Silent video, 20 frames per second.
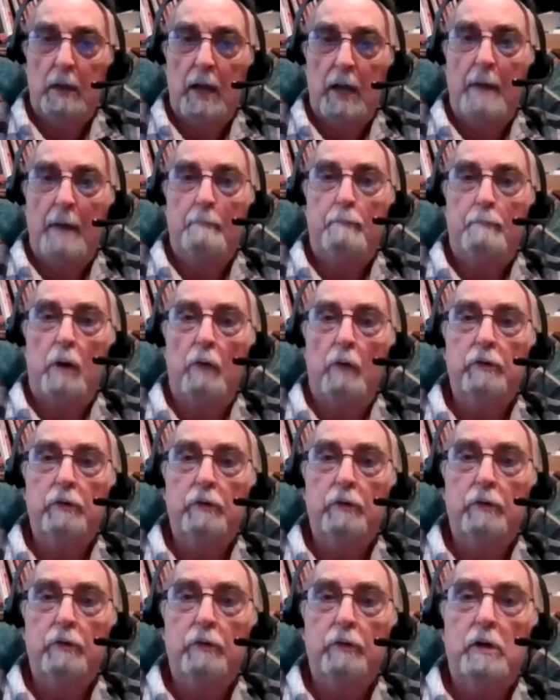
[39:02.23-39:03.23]
And both
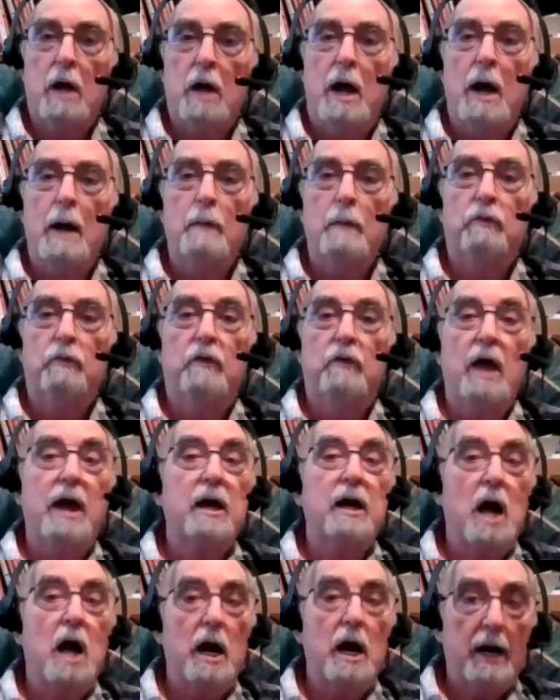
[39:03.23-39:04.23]
times, thank
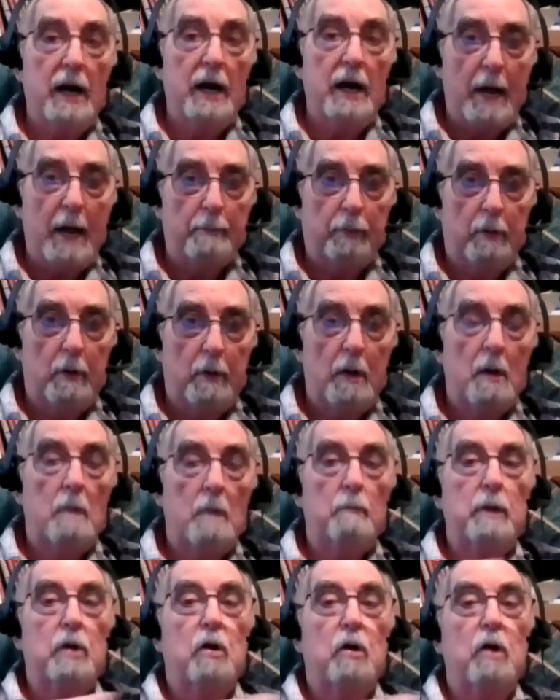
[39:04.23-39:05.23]
God it happened
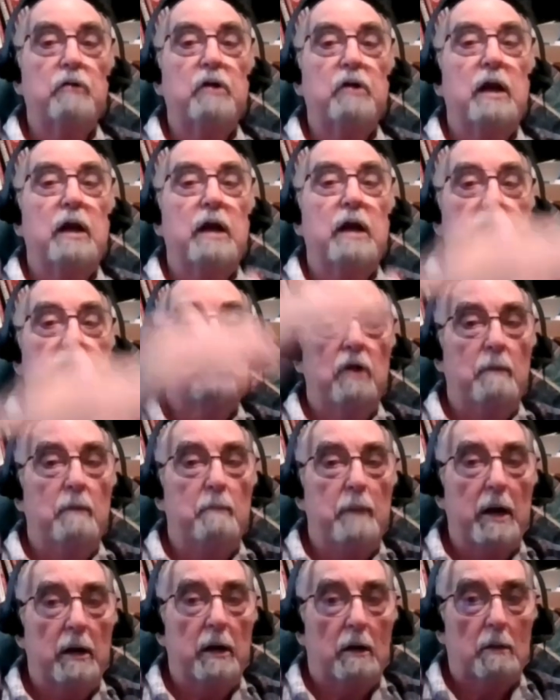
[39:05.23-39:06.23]
because it led to something
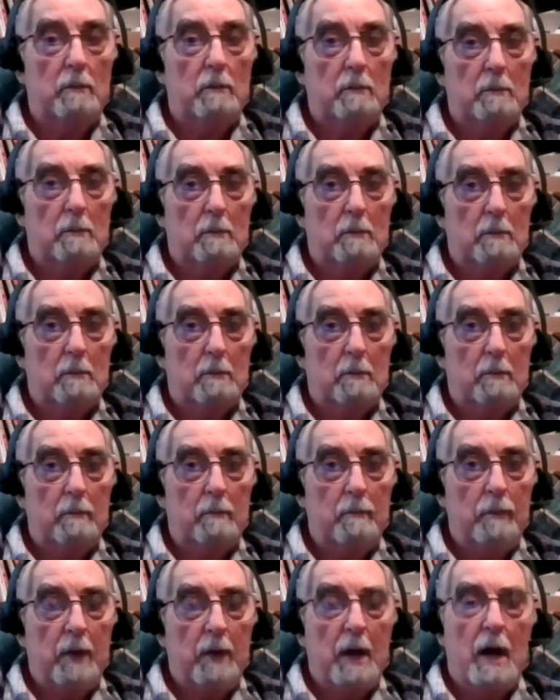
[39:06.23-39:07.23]
better.
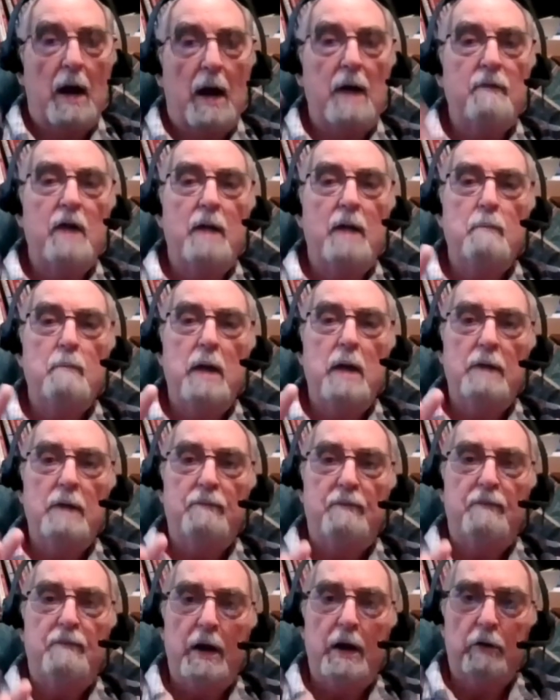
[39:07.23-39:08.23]
I've had many
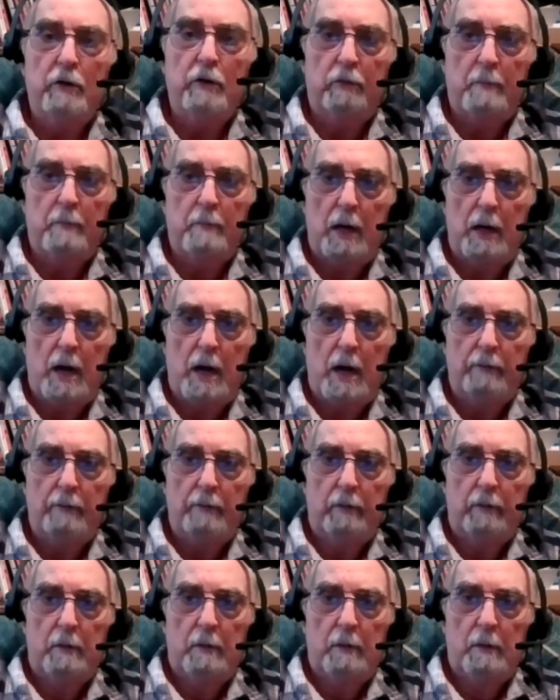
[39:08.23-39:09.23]
failures in my life,
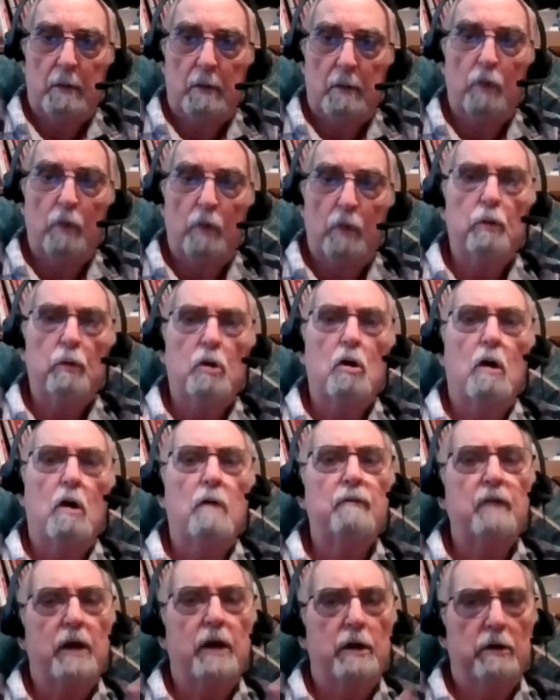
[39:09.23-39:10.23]
what you would call
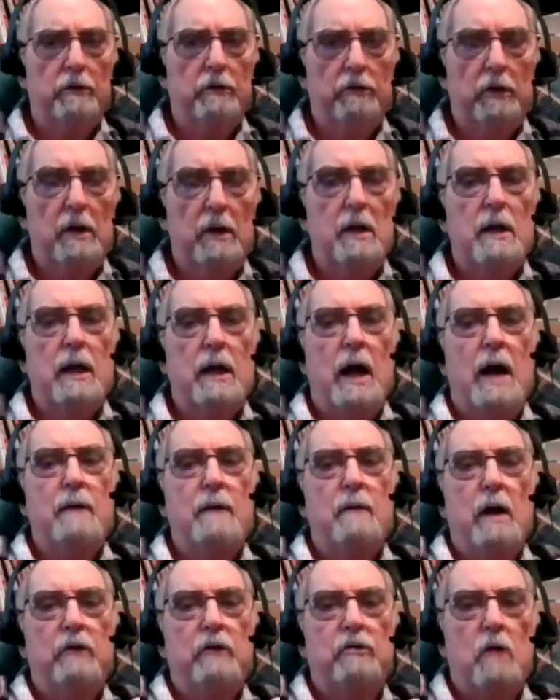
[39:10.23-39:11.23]
failures.
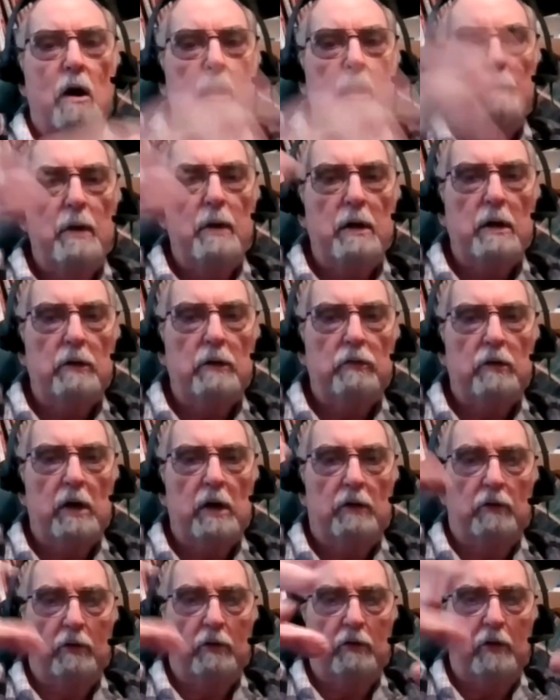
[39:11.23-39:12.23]
I start a business,
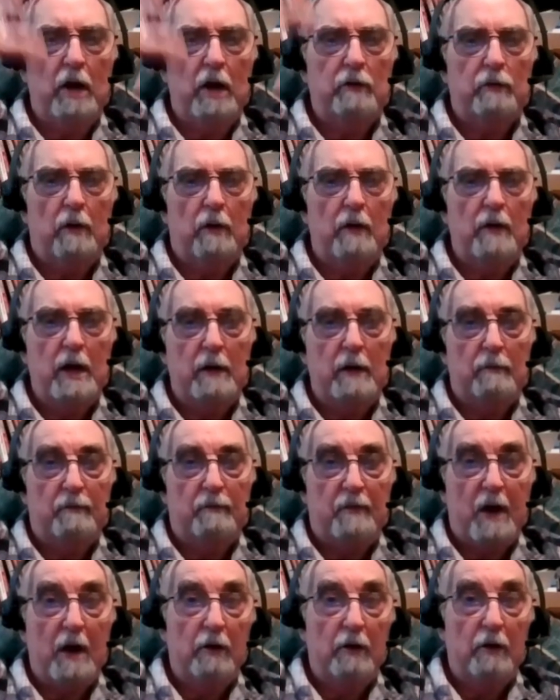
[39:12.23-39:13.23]
it's successful, and then it
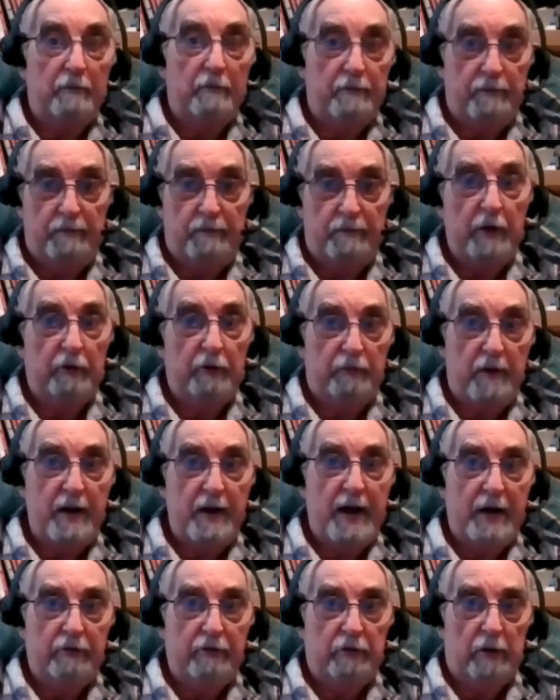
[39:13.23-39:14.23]
fails
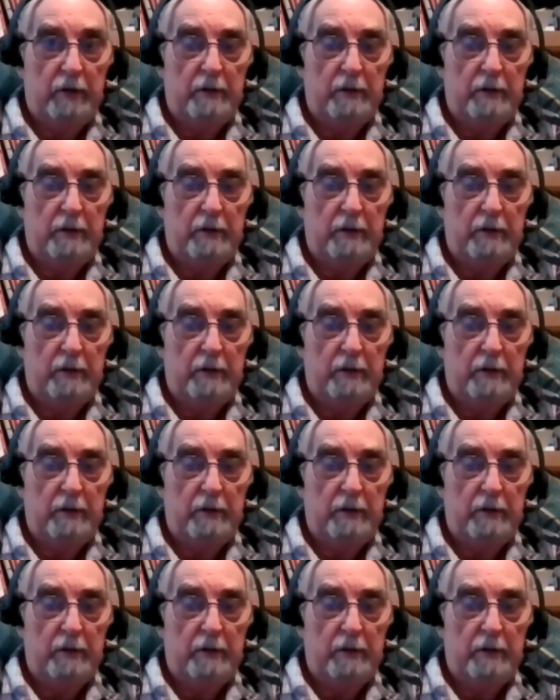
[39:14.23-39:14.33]
financially.